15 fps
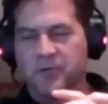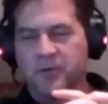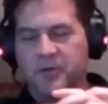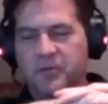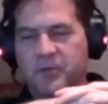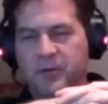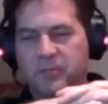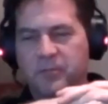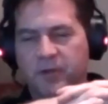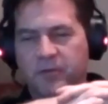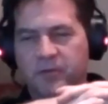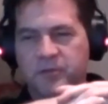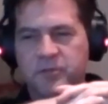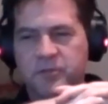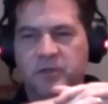any crap like
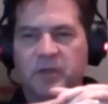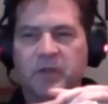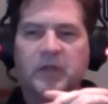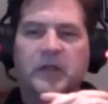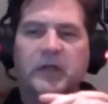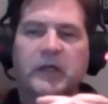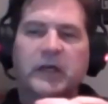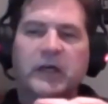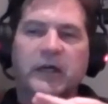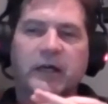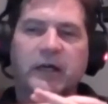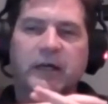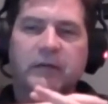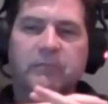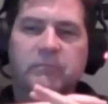this.
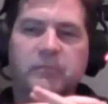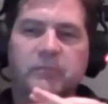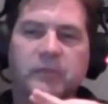AH